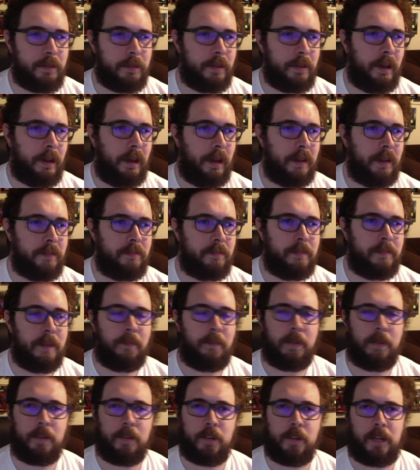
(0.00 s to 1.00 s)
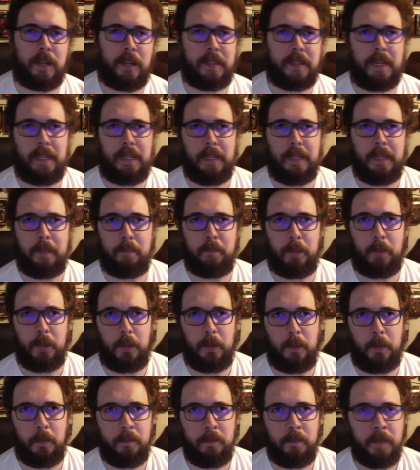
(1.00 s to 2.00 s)
Definitely check out that link
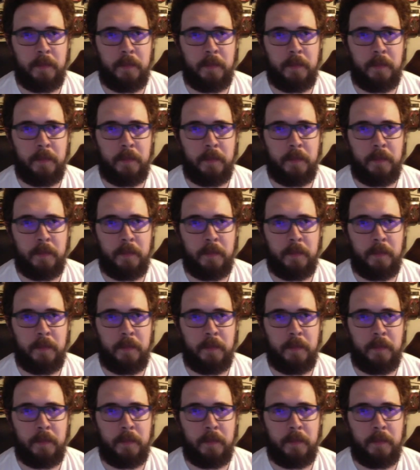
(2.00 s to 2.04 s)
below.